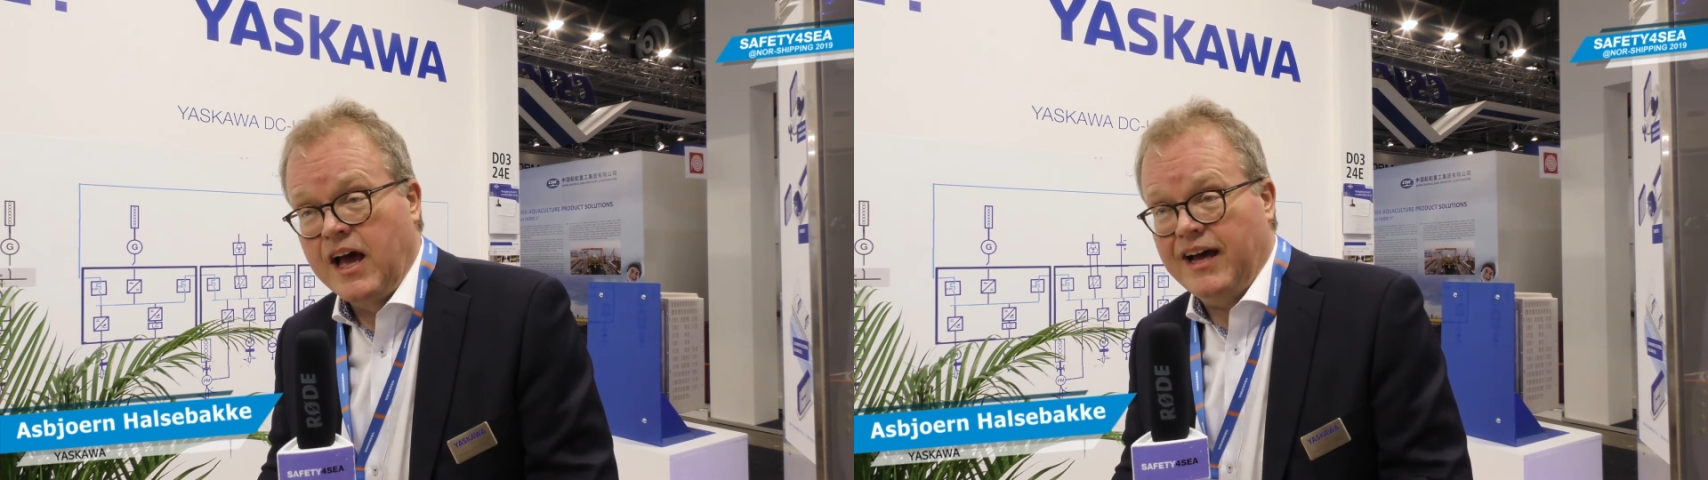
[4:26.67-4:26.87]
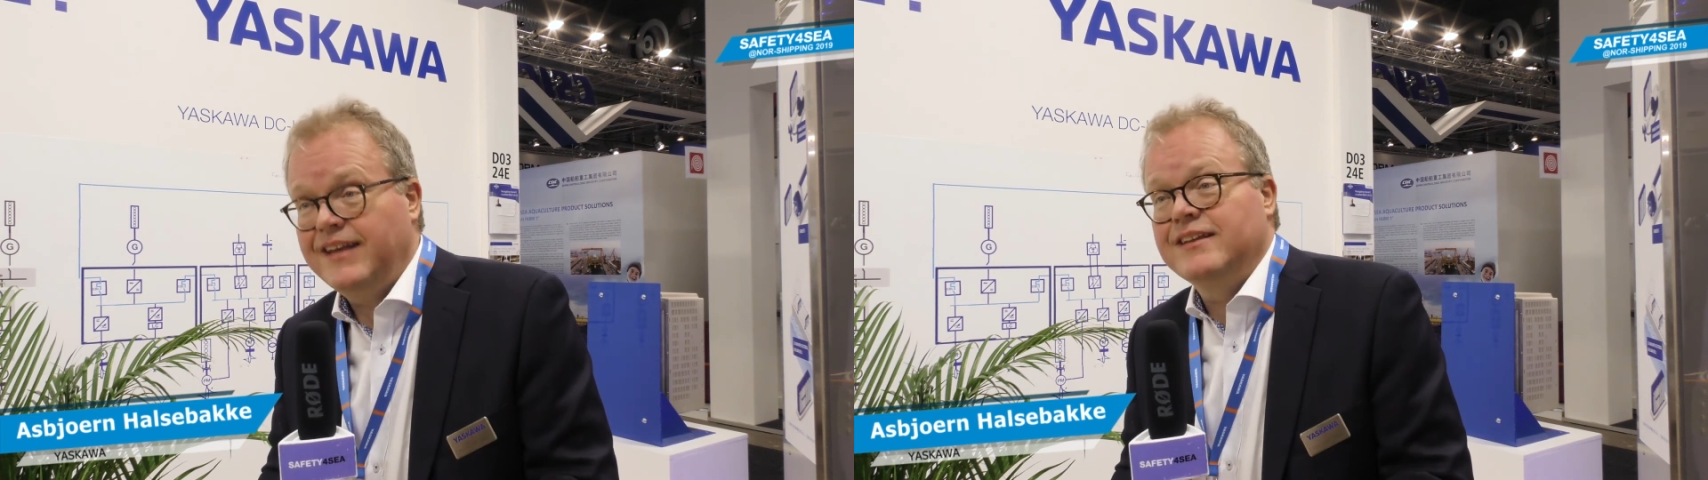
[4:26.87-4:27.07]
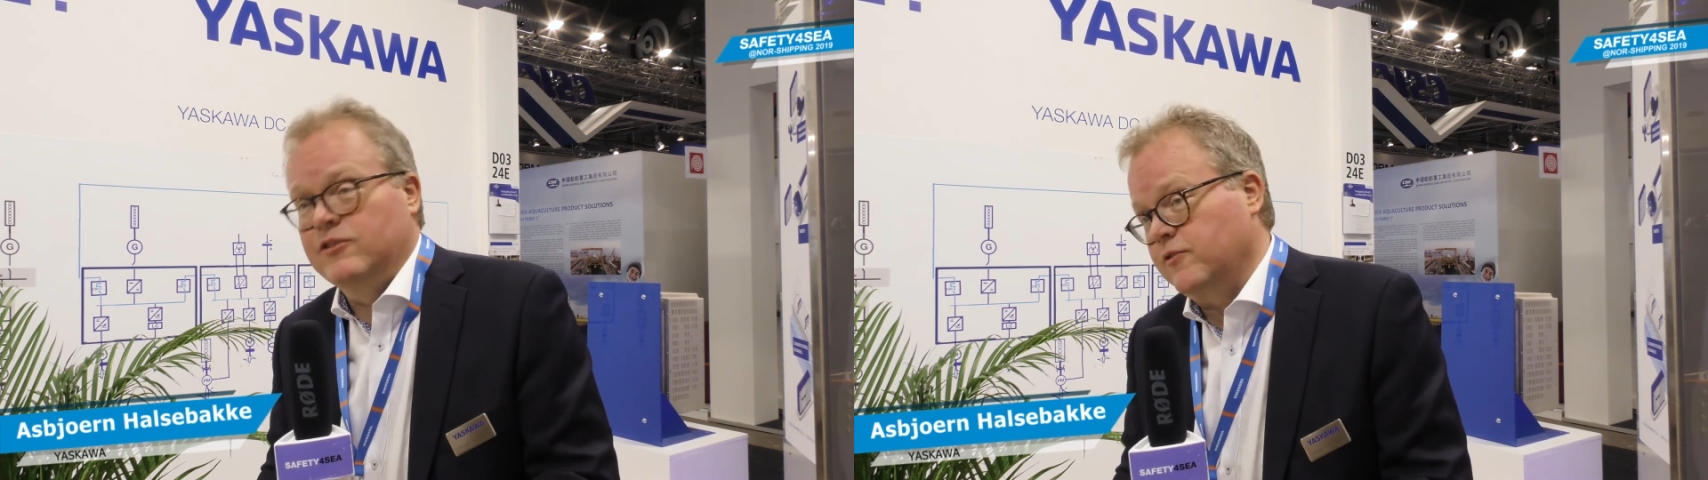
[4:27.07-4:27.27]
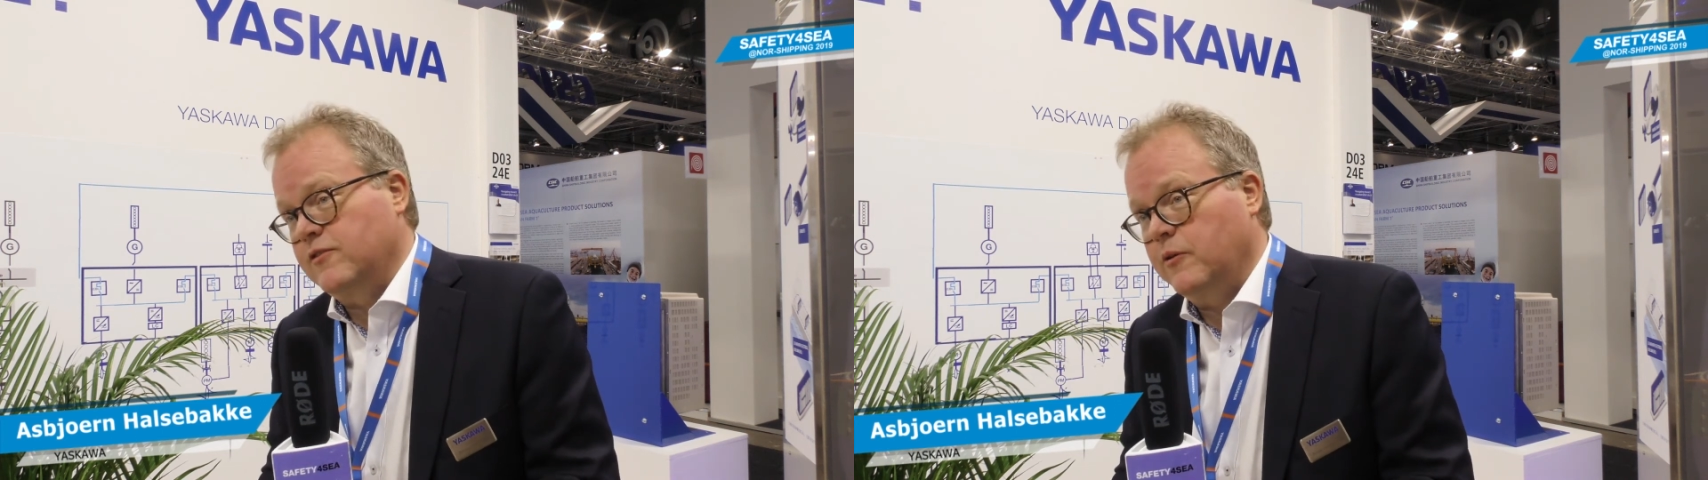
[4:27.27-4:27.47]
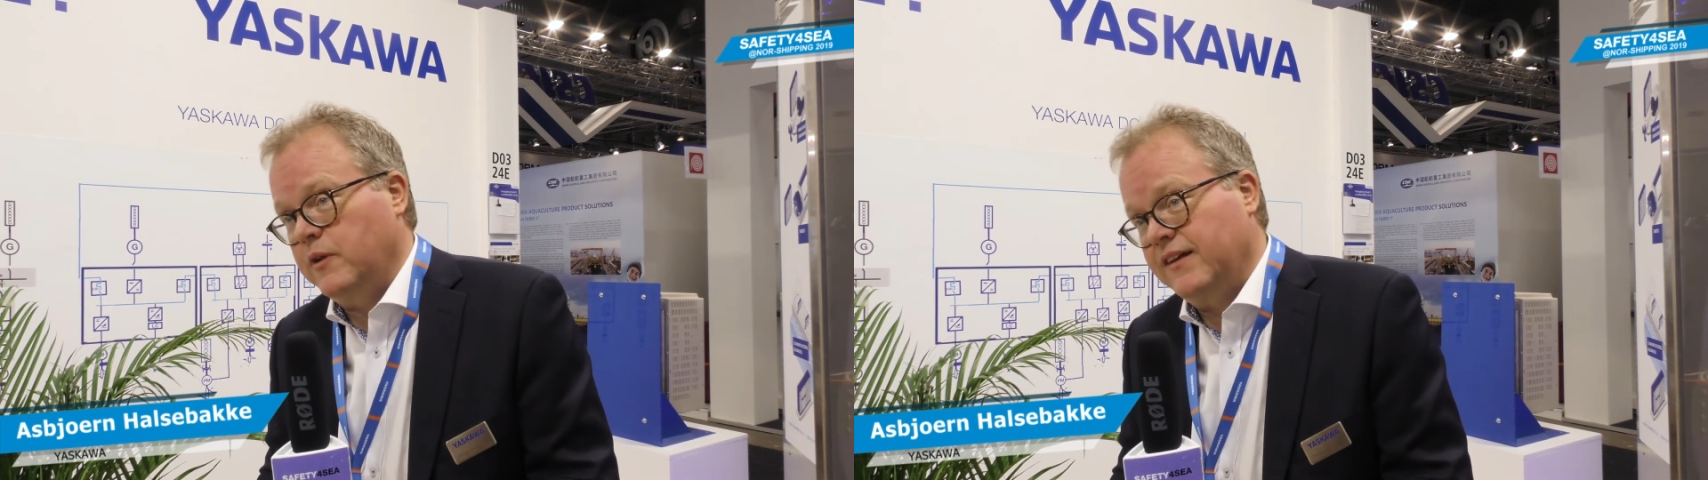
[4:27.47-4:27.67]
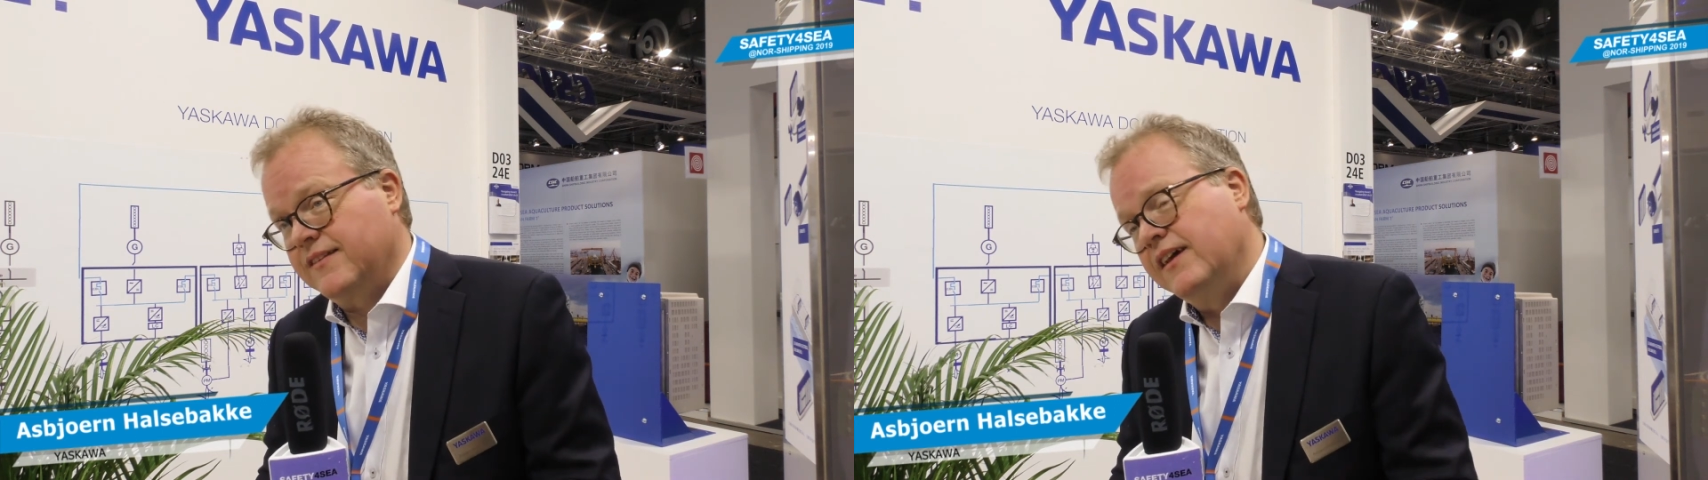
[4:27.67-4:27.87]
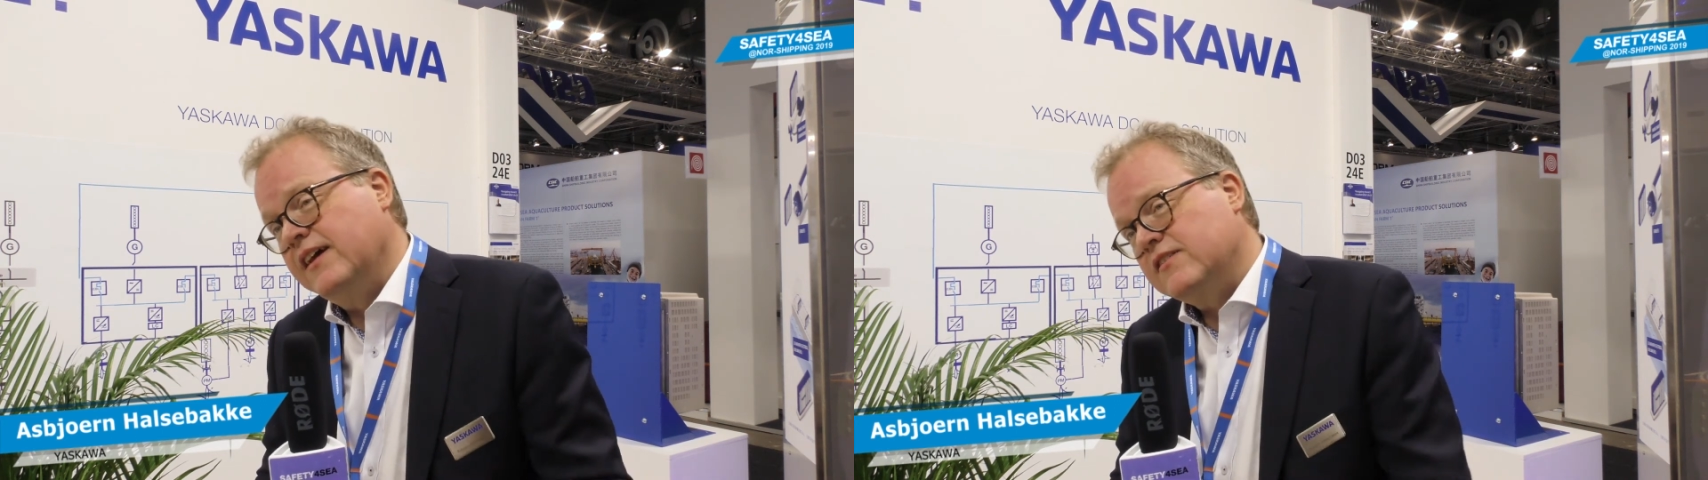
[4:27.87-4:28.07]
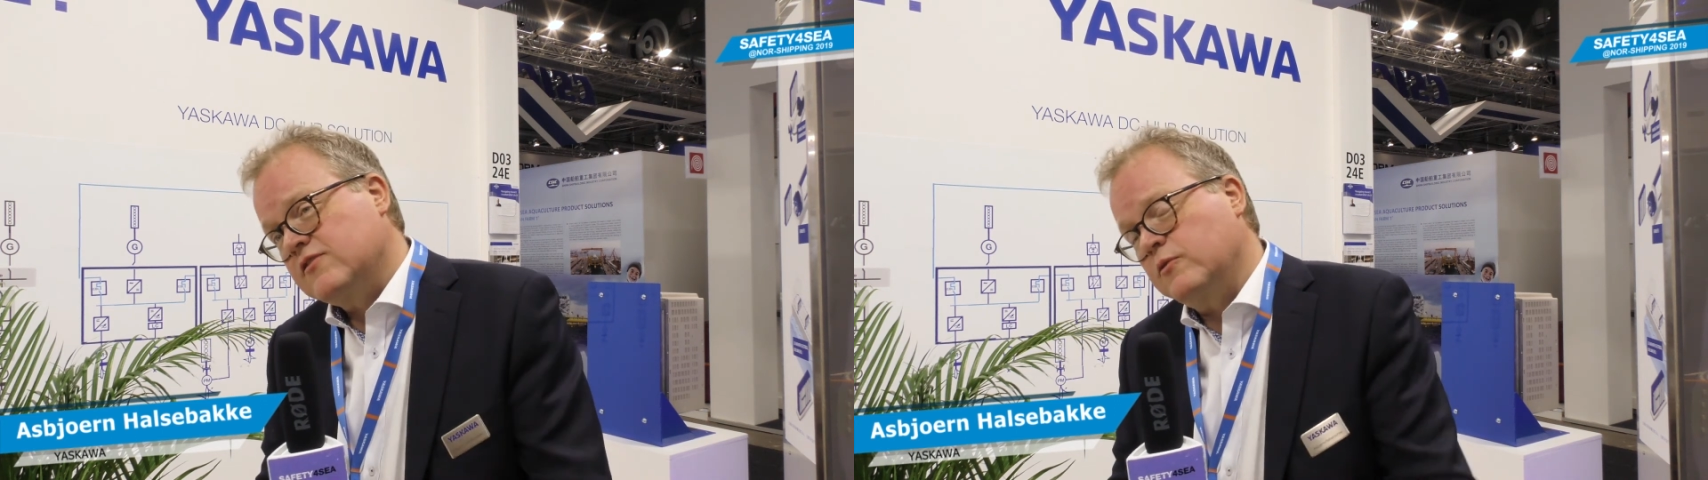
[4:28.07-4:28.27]
I did not know that.
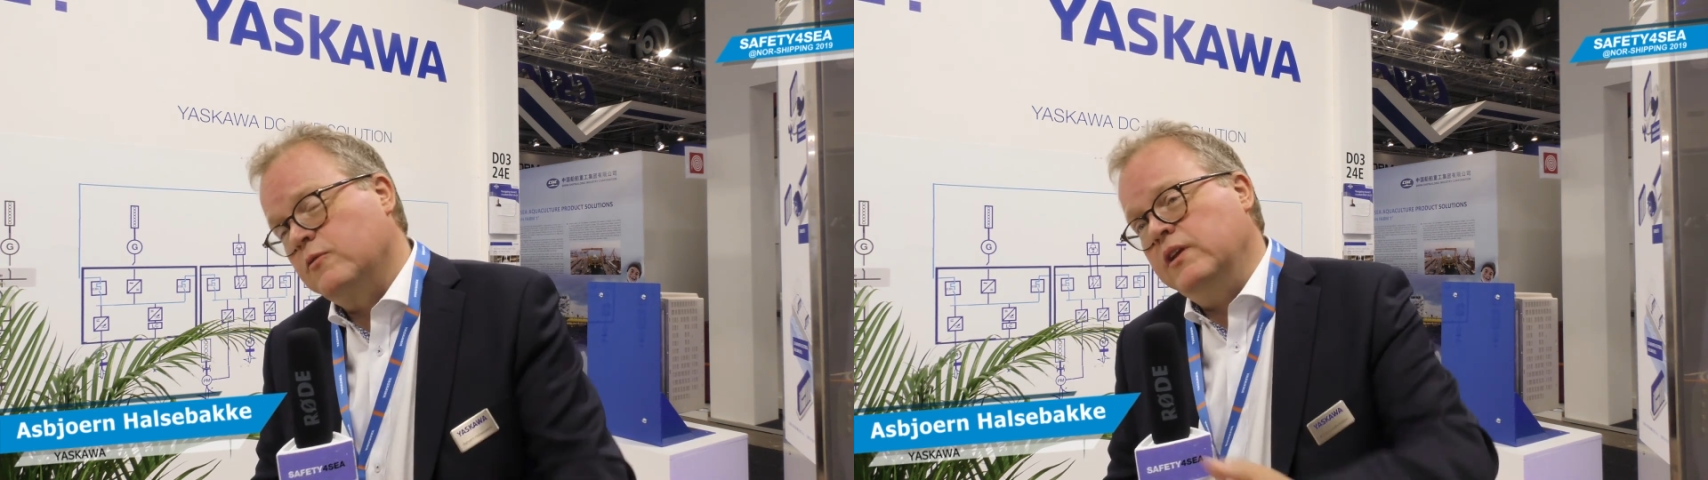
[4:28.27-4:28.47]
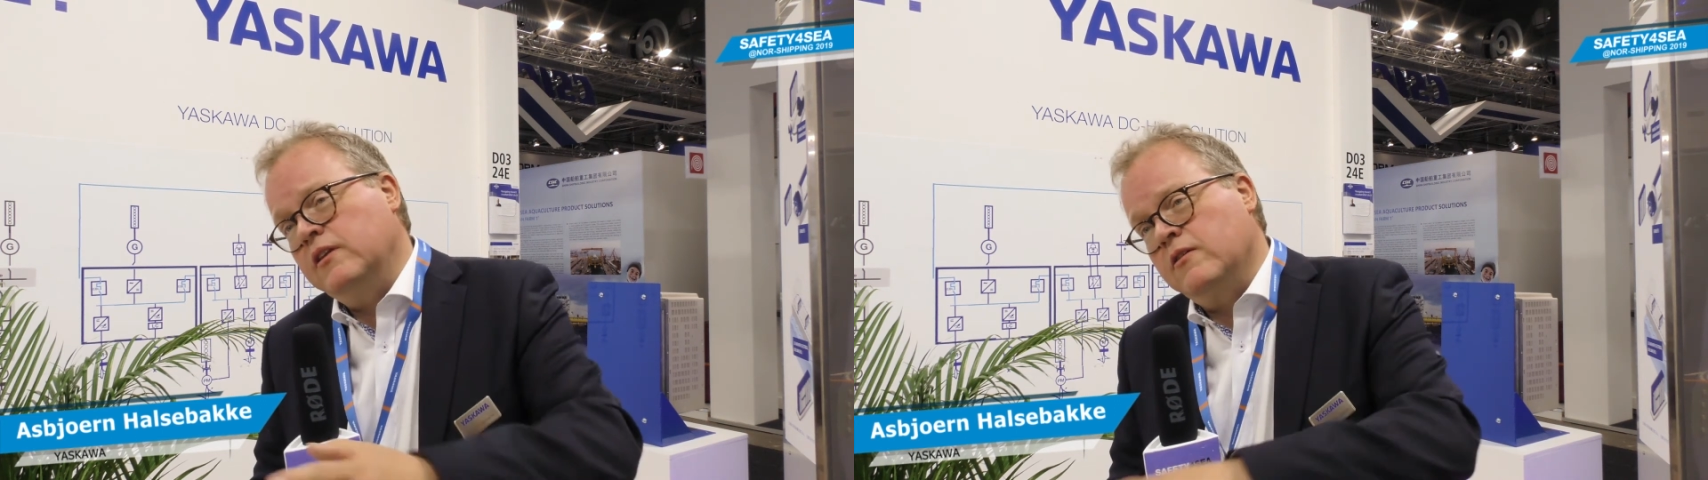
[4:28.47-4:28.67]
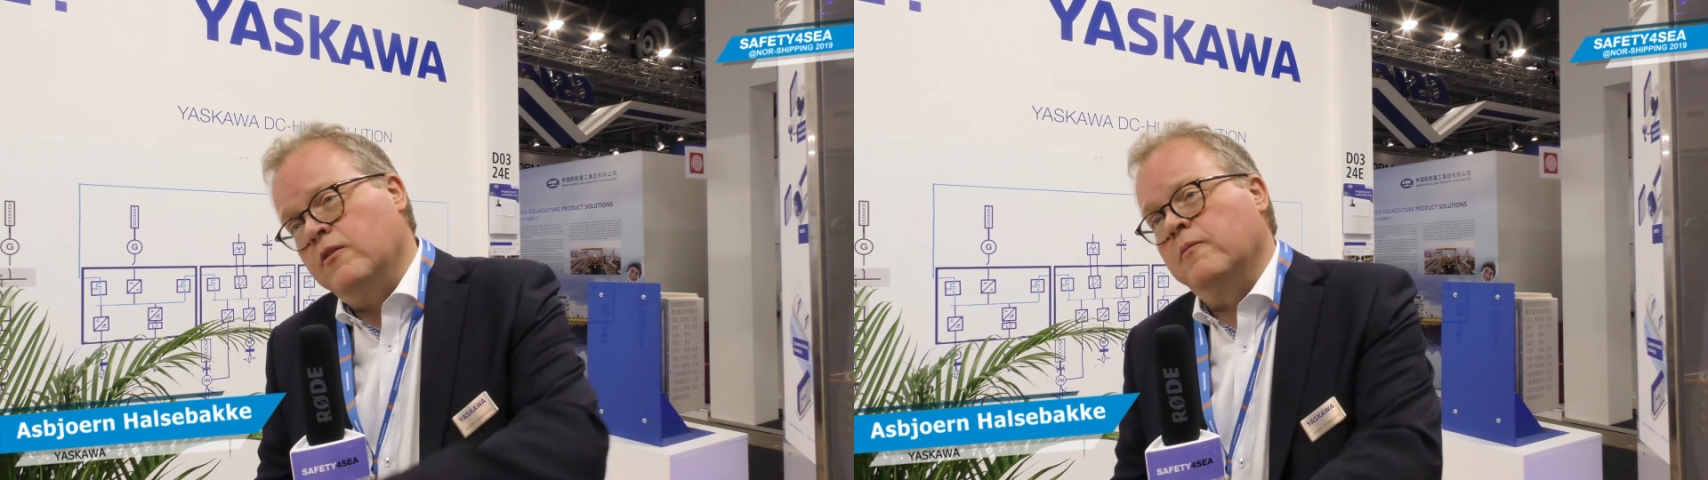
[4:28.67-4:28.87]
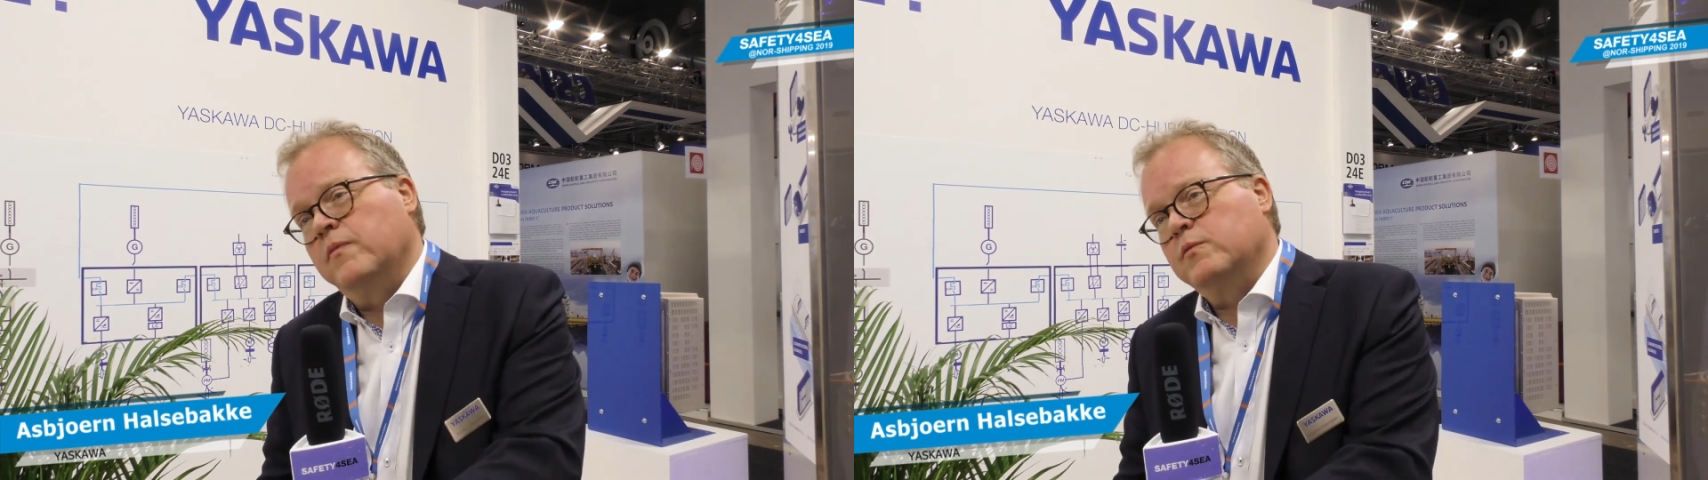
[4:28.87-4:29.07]
So do we know